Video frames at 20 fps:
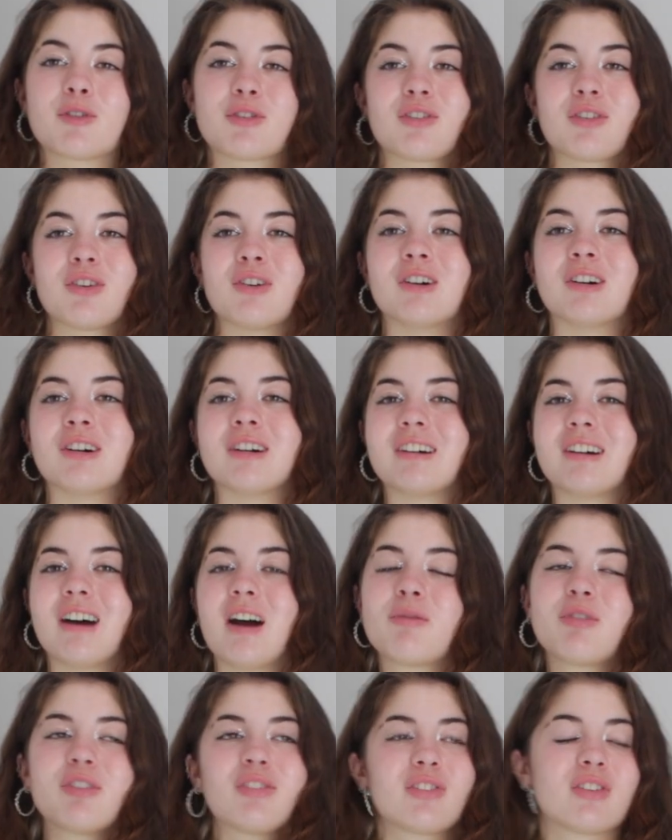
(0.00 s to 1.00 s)
not sure.
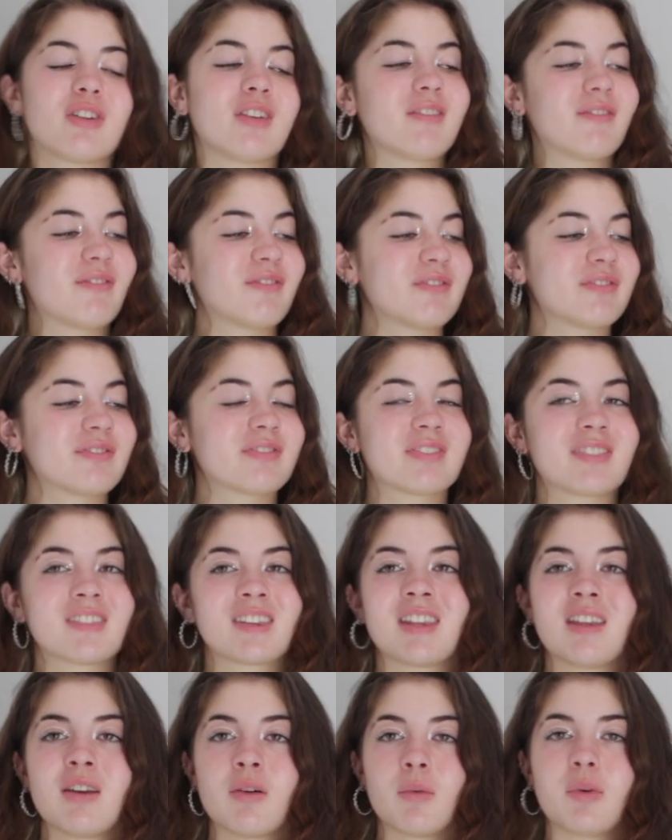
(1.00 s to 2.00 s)
I'm just
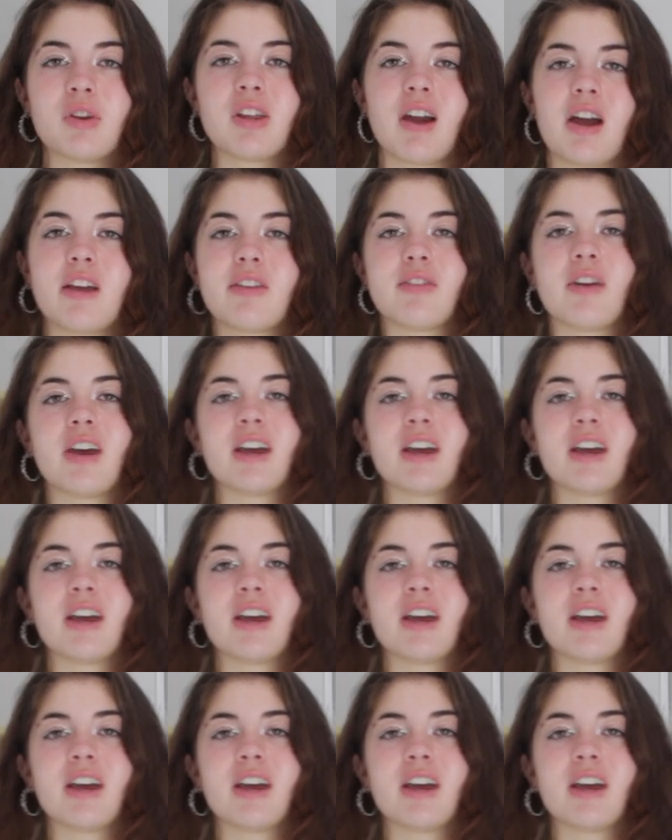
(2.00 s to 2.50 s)
what do you guys